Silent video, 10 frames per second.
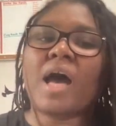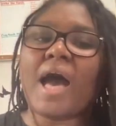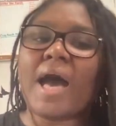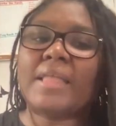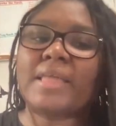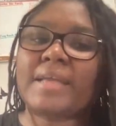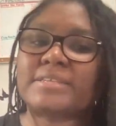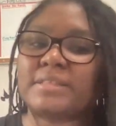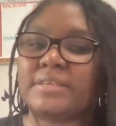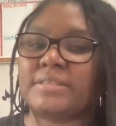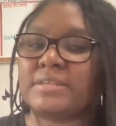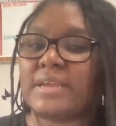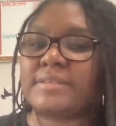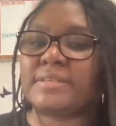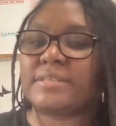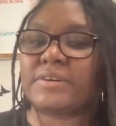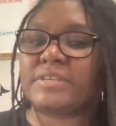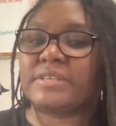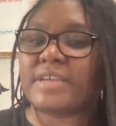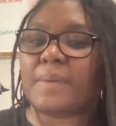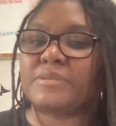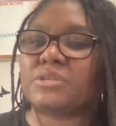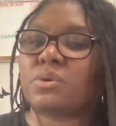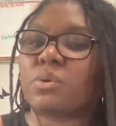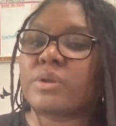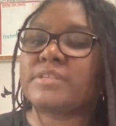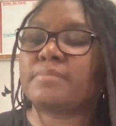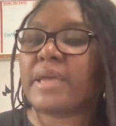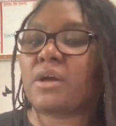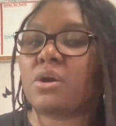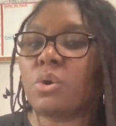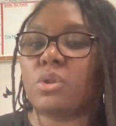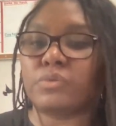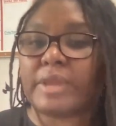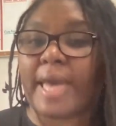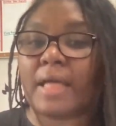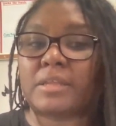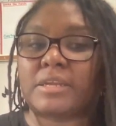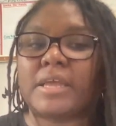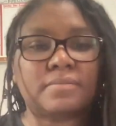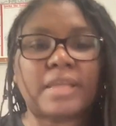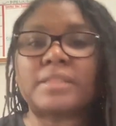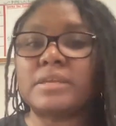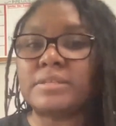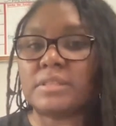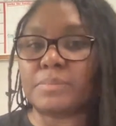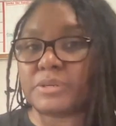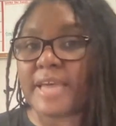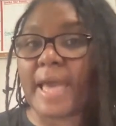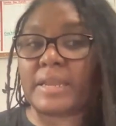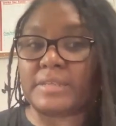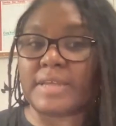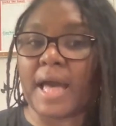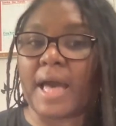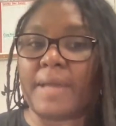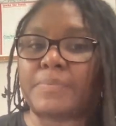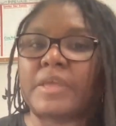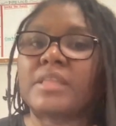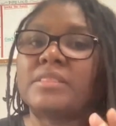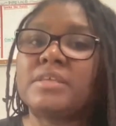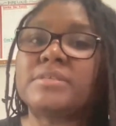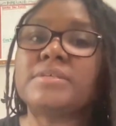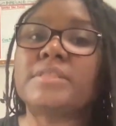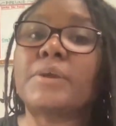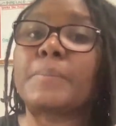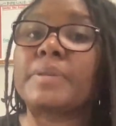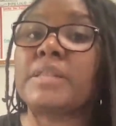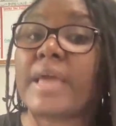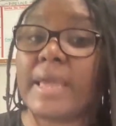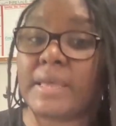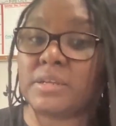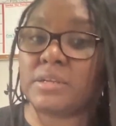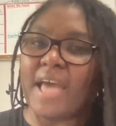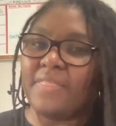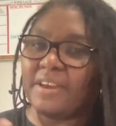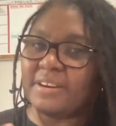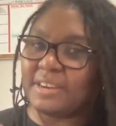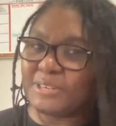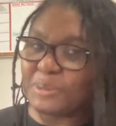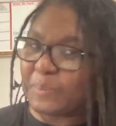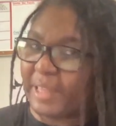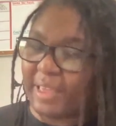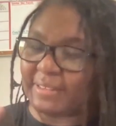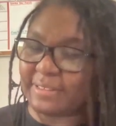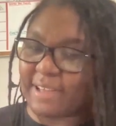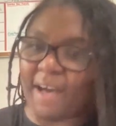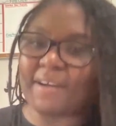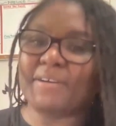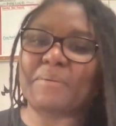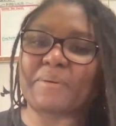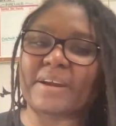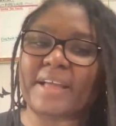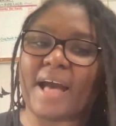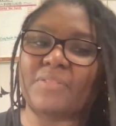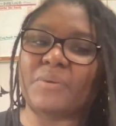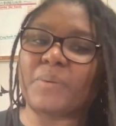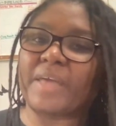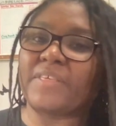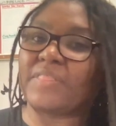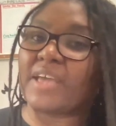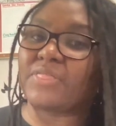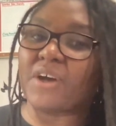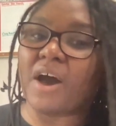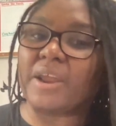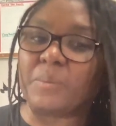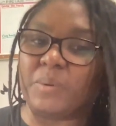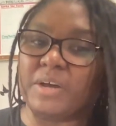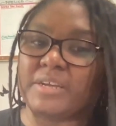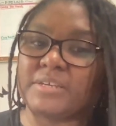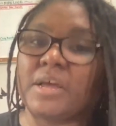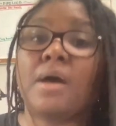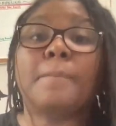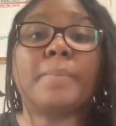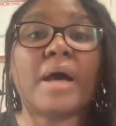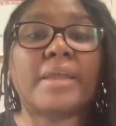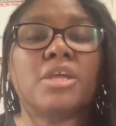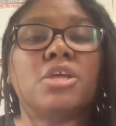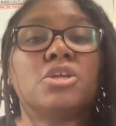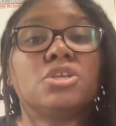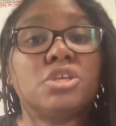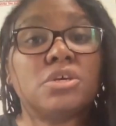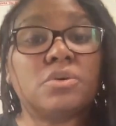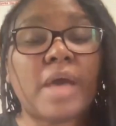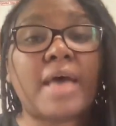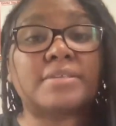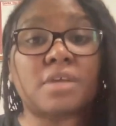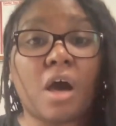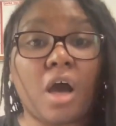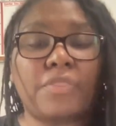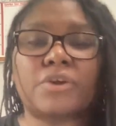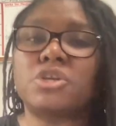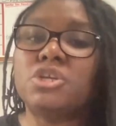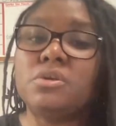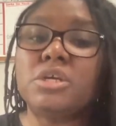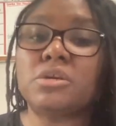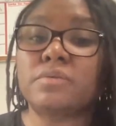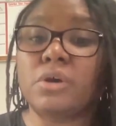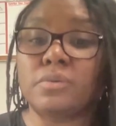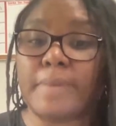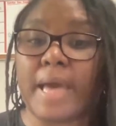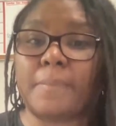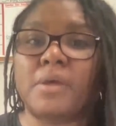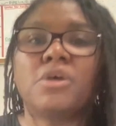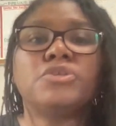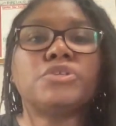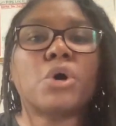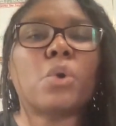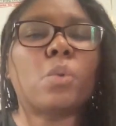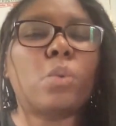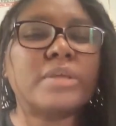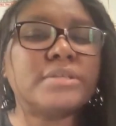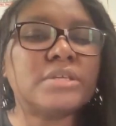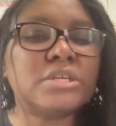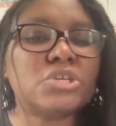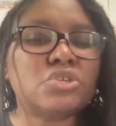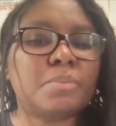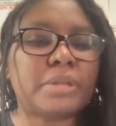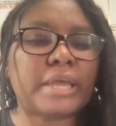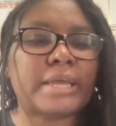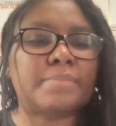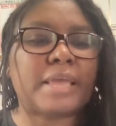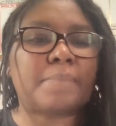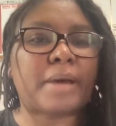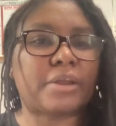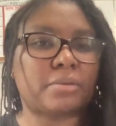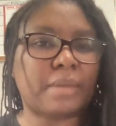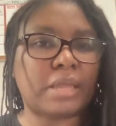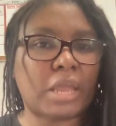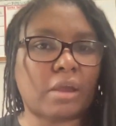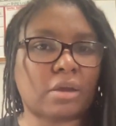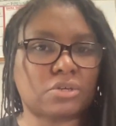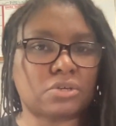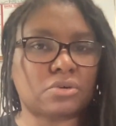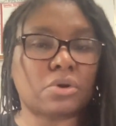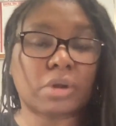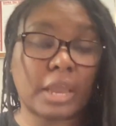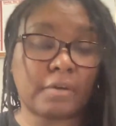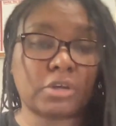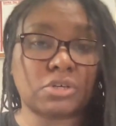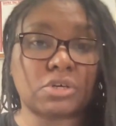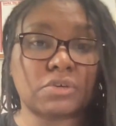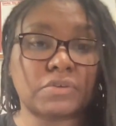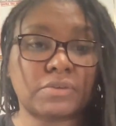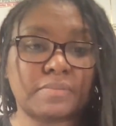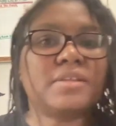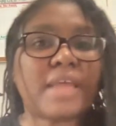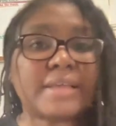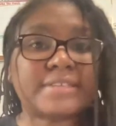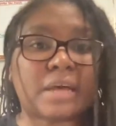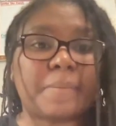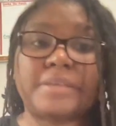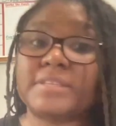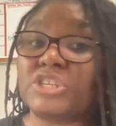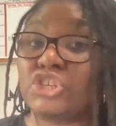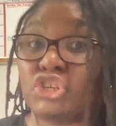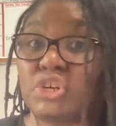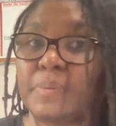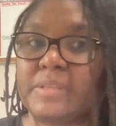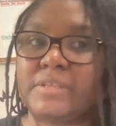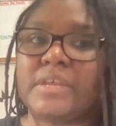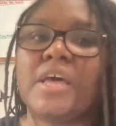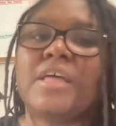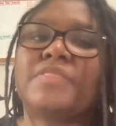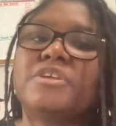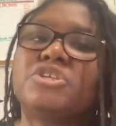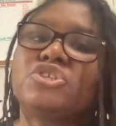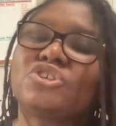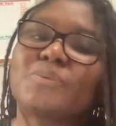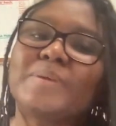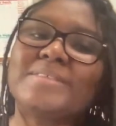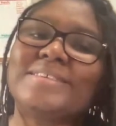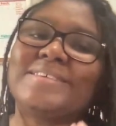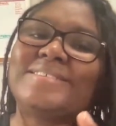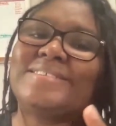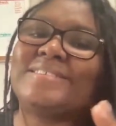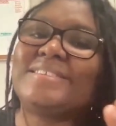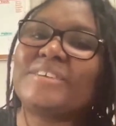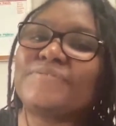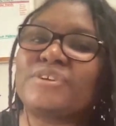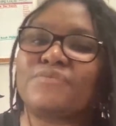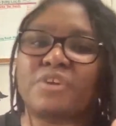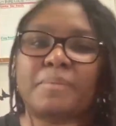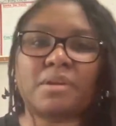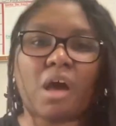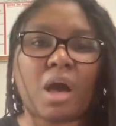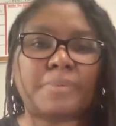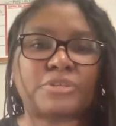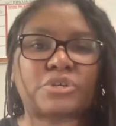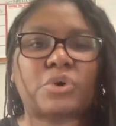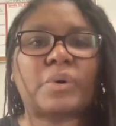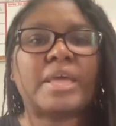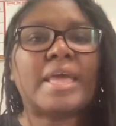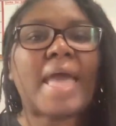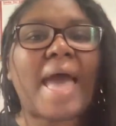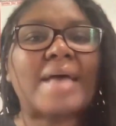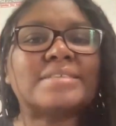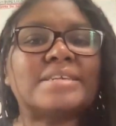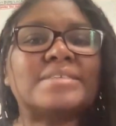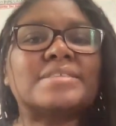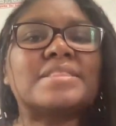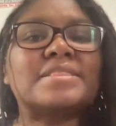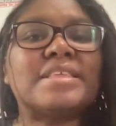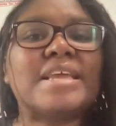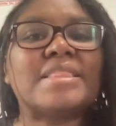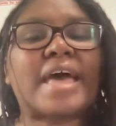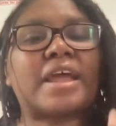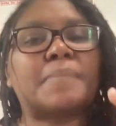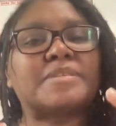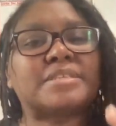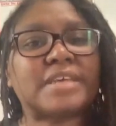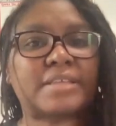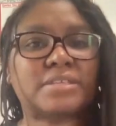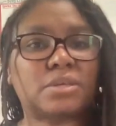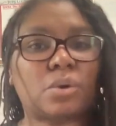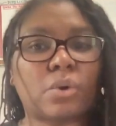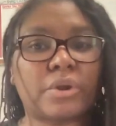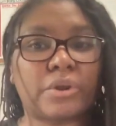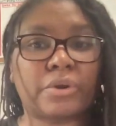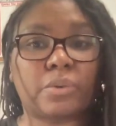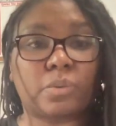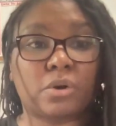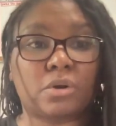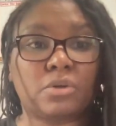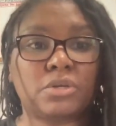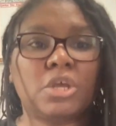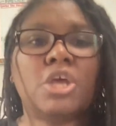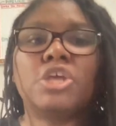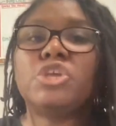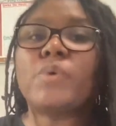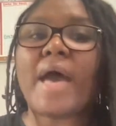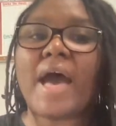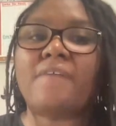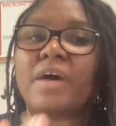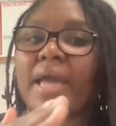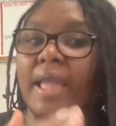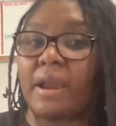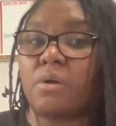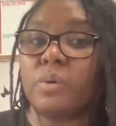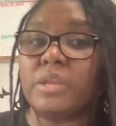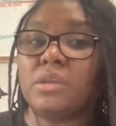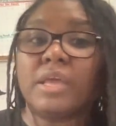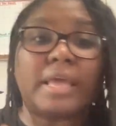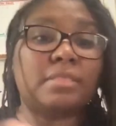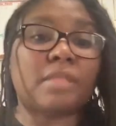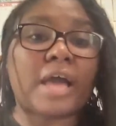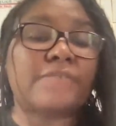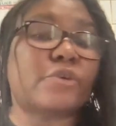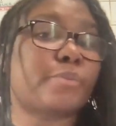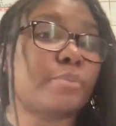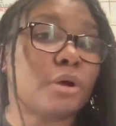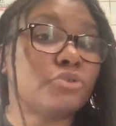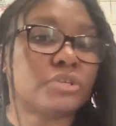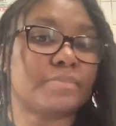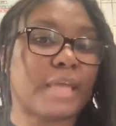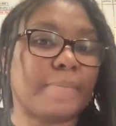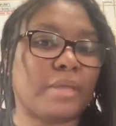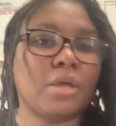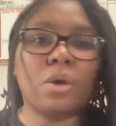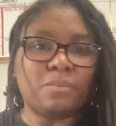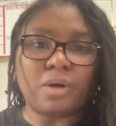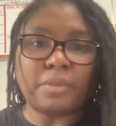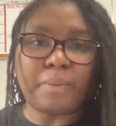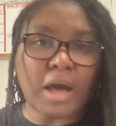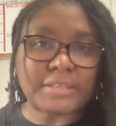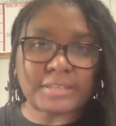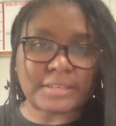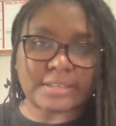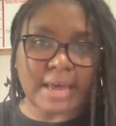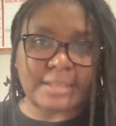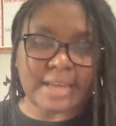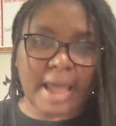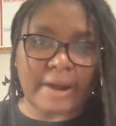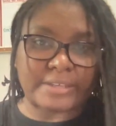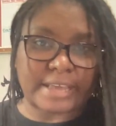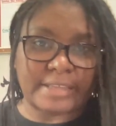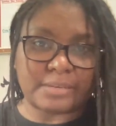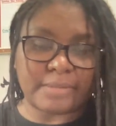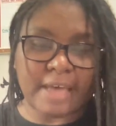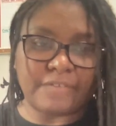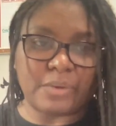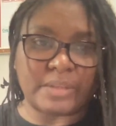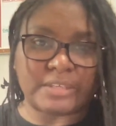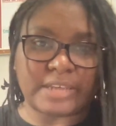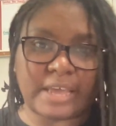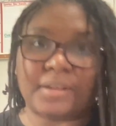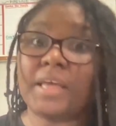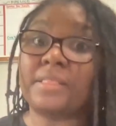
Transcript: I like to list the necessary steps in order to make a goal a reality, at least in the protagonist's eye. This is their plan, and their initial plan is not going to work out the way that they thought it would. But you, as the author, you need a roadmap. So what's the initial plan made by your main character or characters? Next up is the disturbance. The disturbance is different from an obstacle, as it's the thing that upsets the ordinary world. You have a heroine in line for a promotion, maybe, while the boss decided to hire his handsome nephew instead.